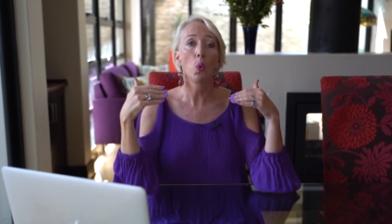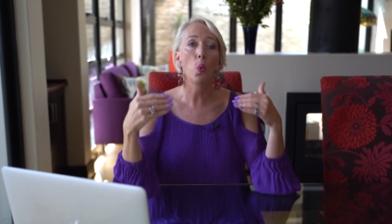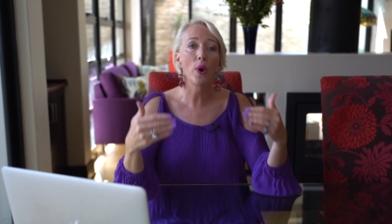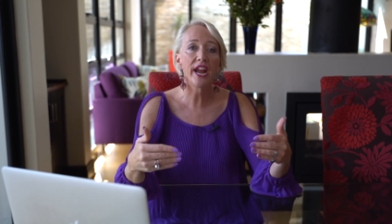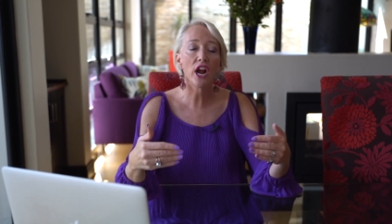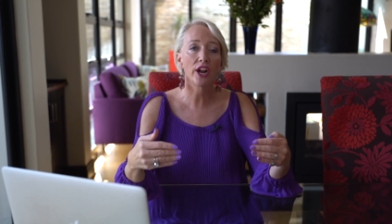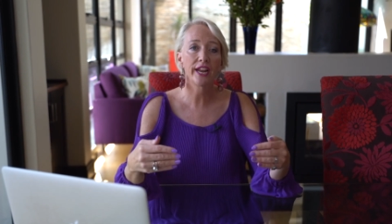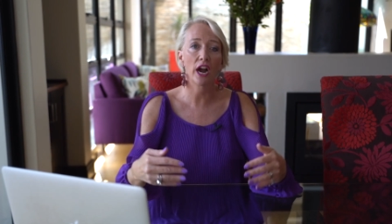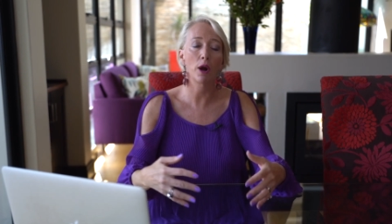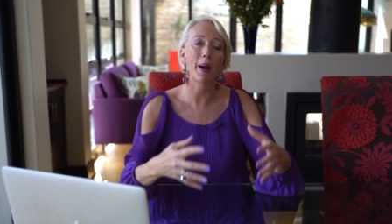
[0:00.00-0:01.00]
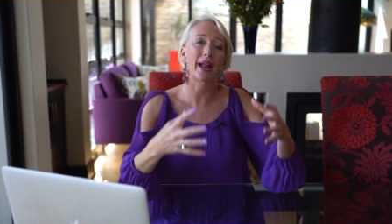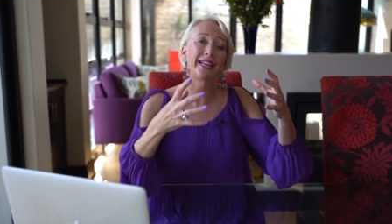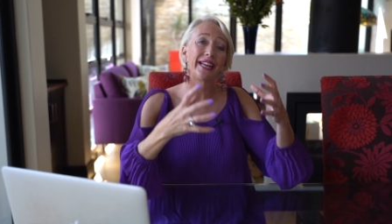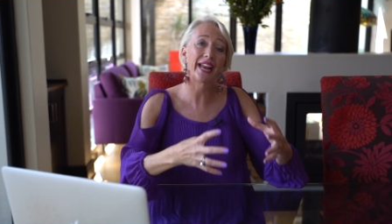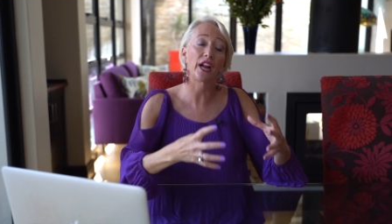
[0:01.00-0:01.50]
we are here
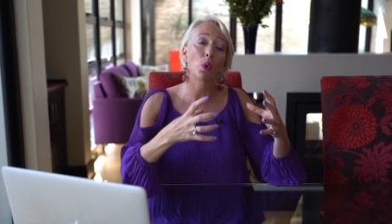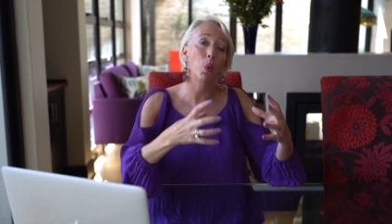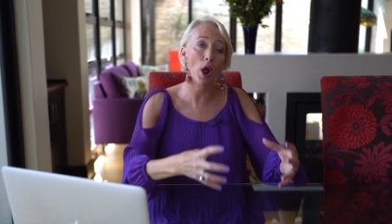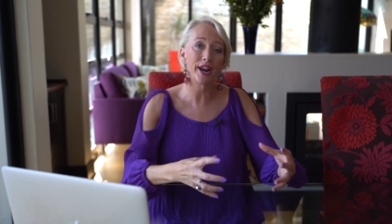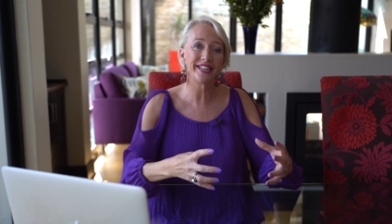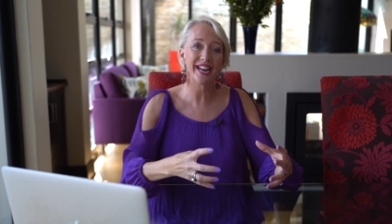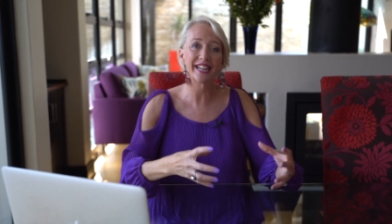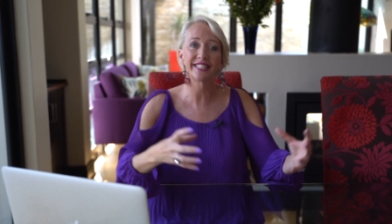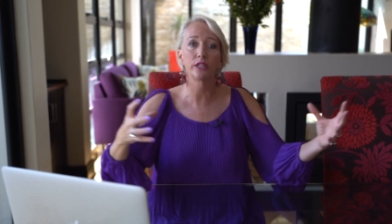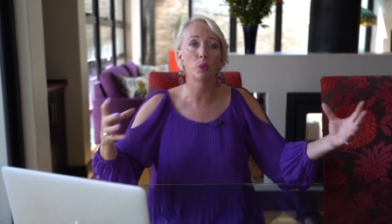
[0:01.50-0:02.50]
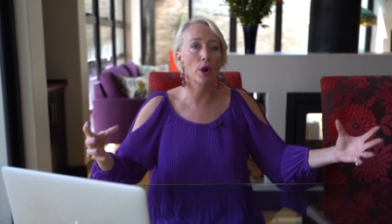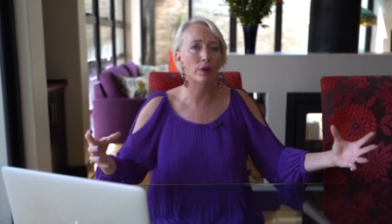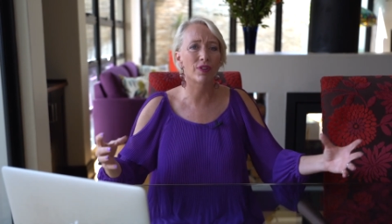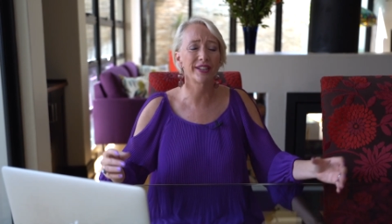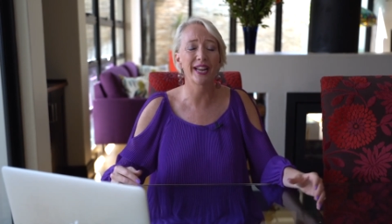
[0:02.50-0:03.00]
about getting quality assets
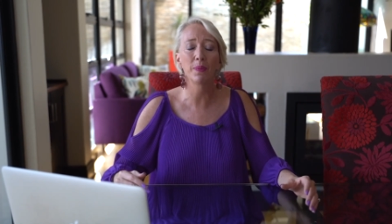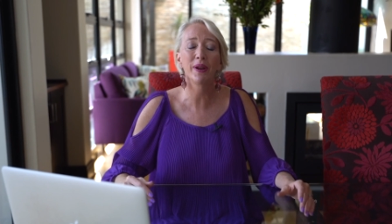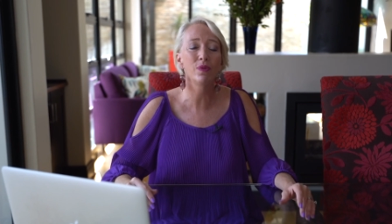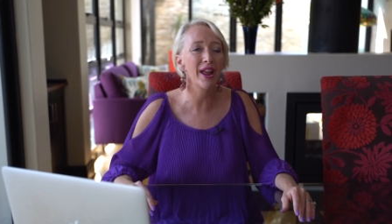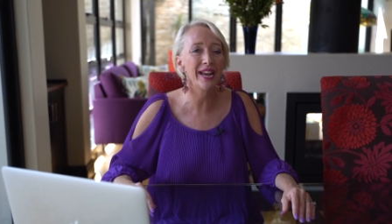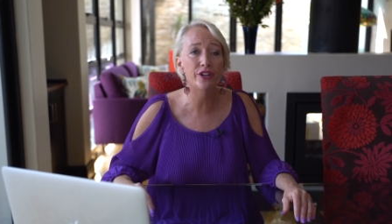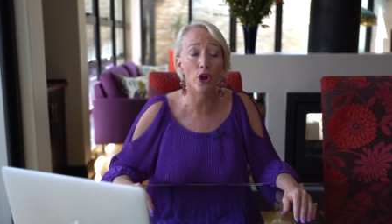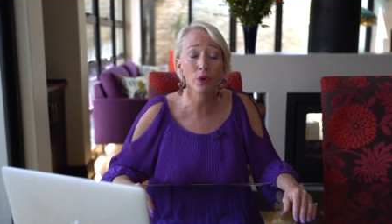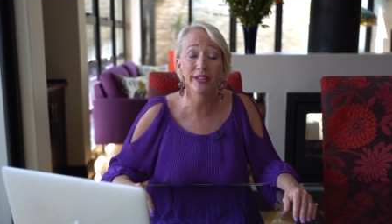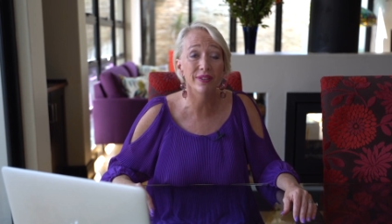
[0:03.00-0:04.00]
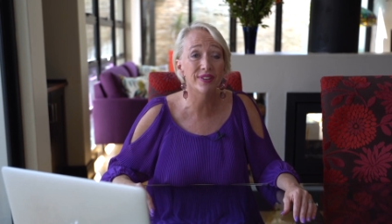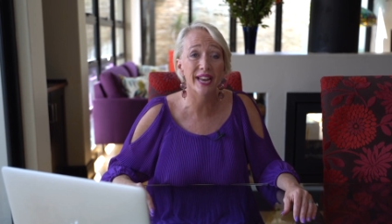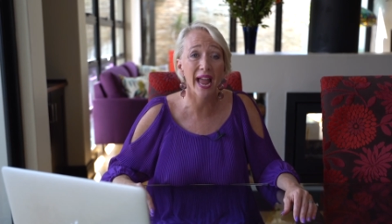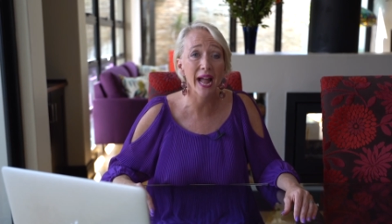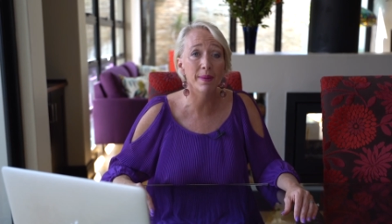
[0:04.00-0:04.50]
working for us, and we really don't give a
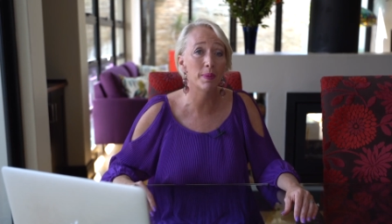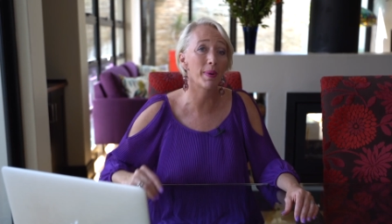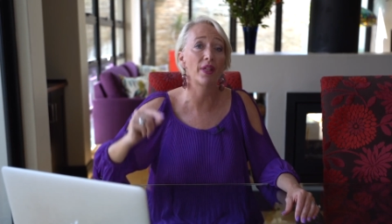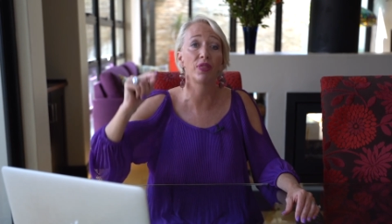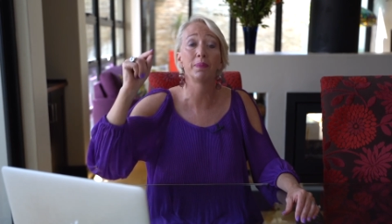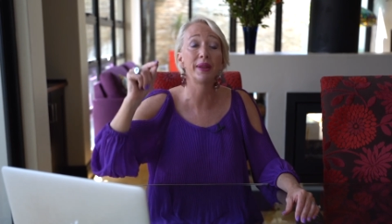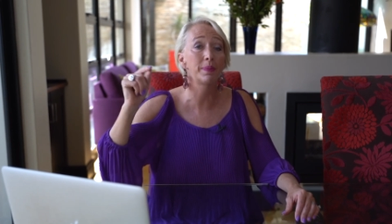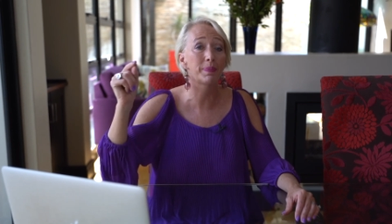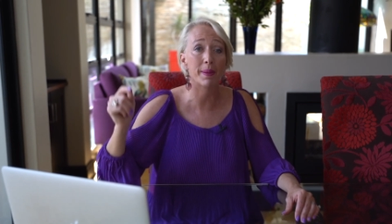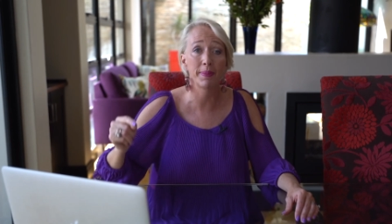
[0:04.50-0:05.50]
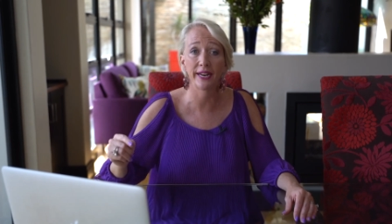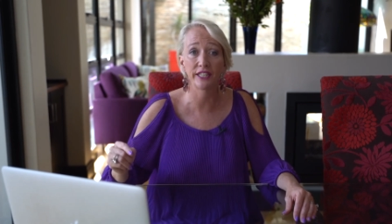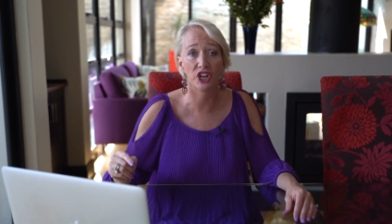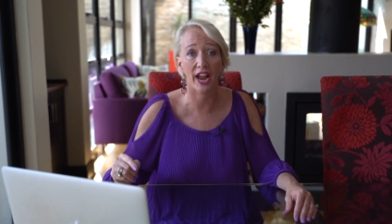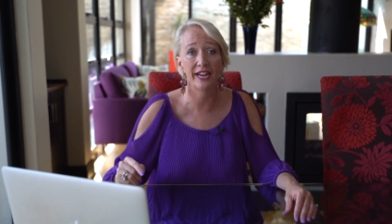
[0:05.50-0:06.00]
damn about the minute by
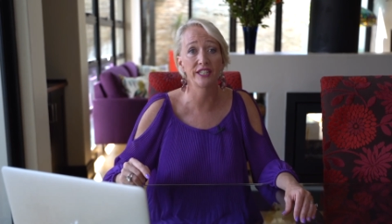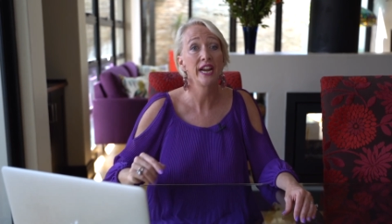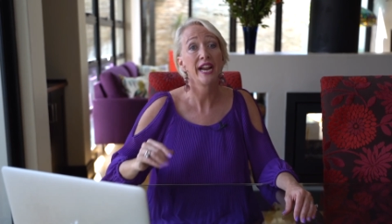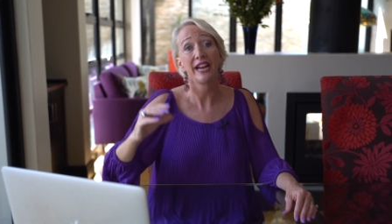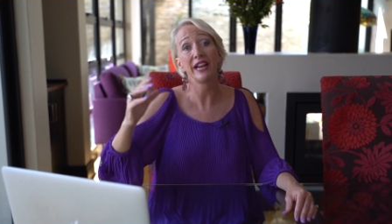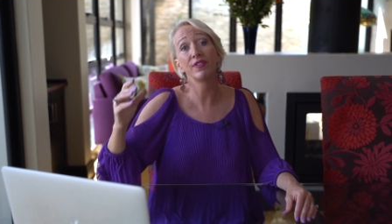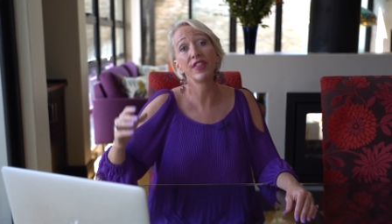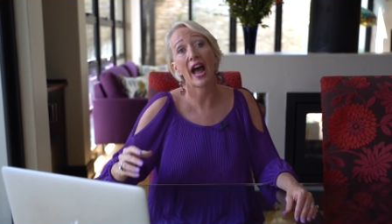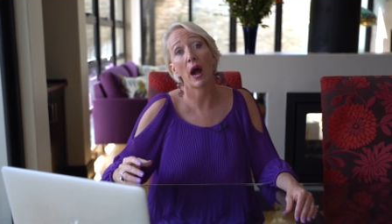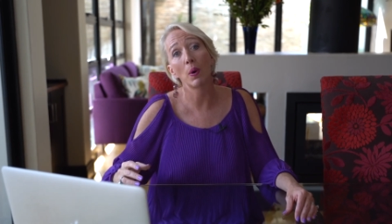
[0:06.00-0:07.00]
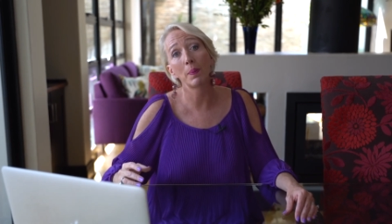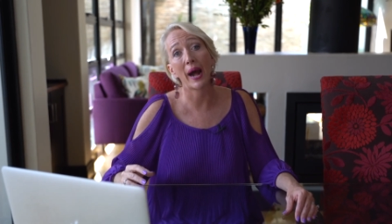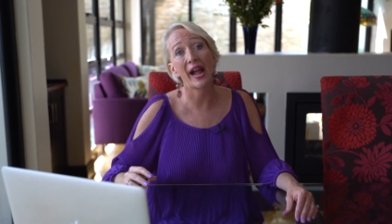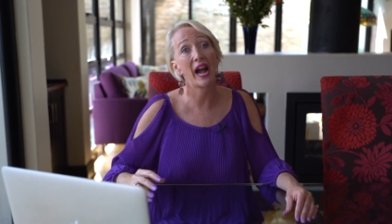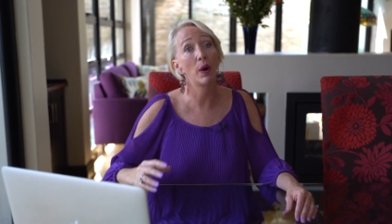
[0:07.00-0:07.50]
minute change, even the hour
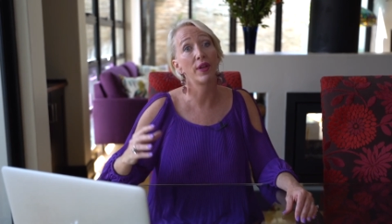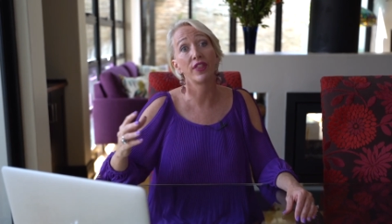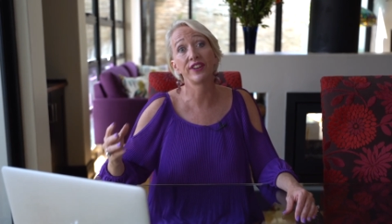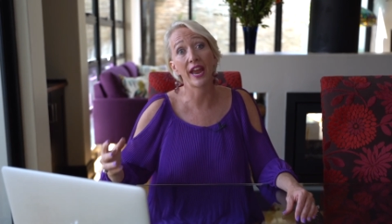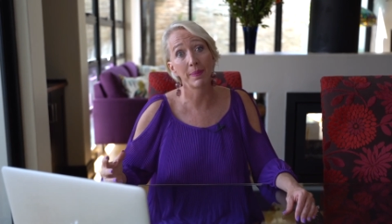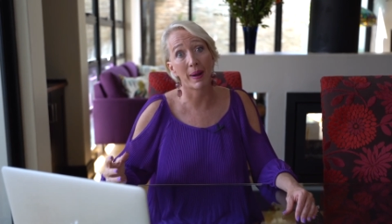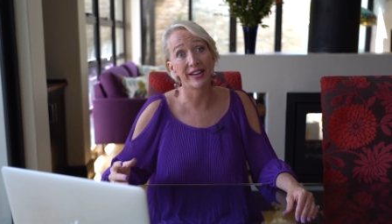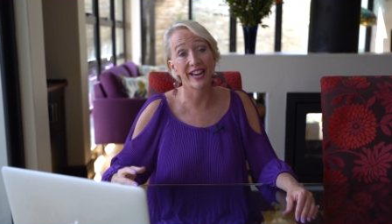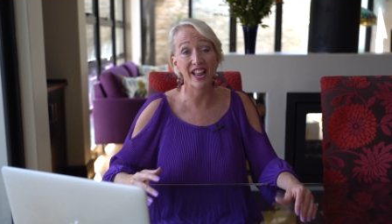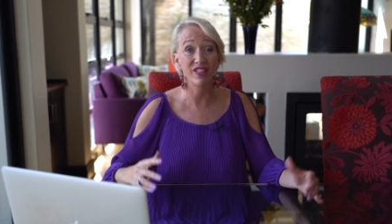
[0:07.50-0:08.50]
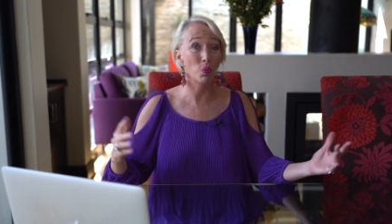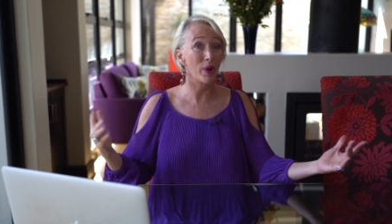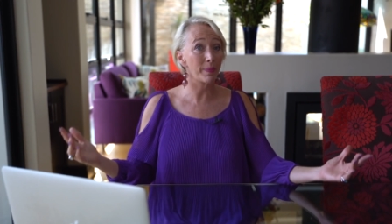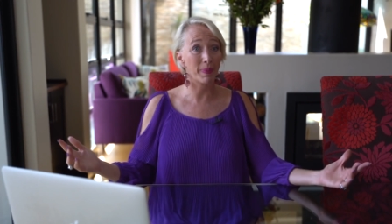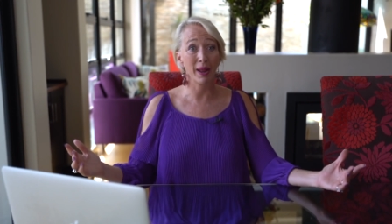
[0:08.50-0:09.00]
by hour, the day by day, the
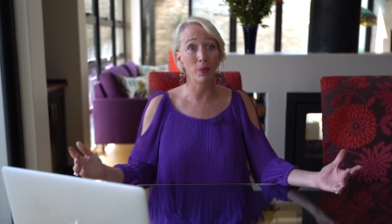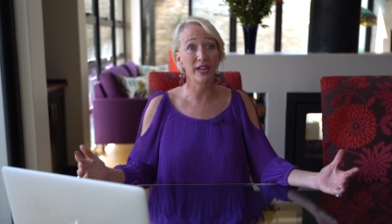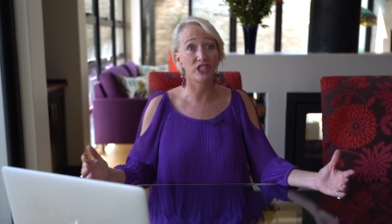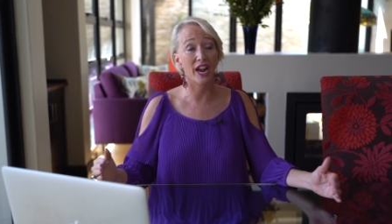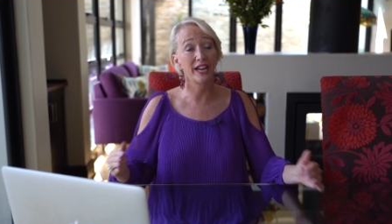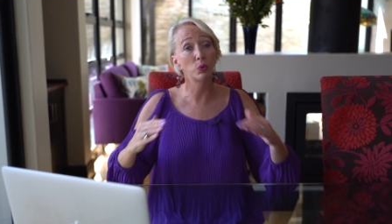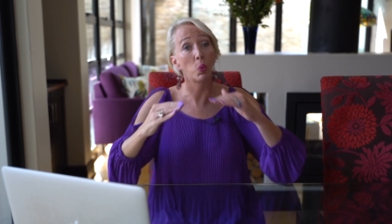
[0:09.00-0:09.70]
week by week change.